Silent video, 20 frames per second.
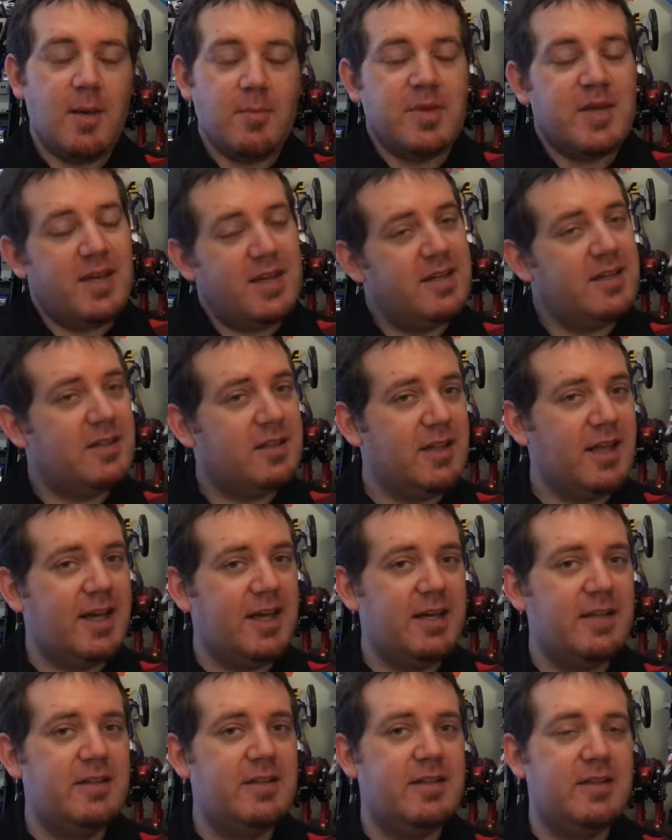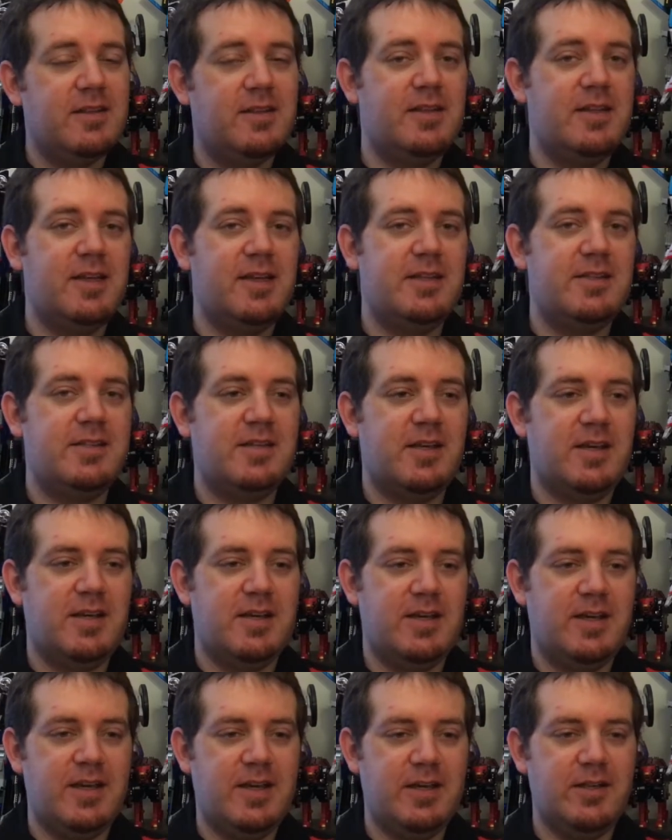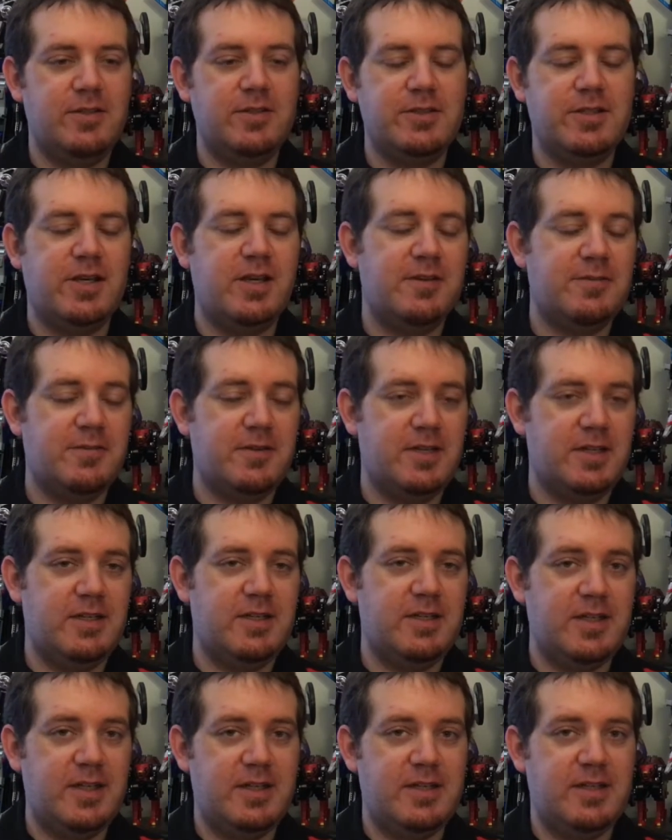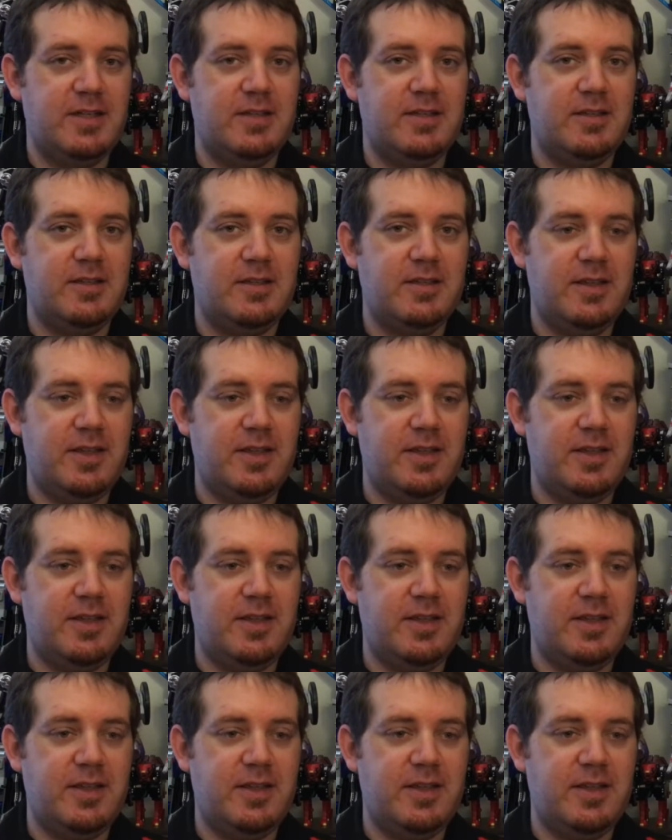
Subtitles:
kind of glad that I held off on getting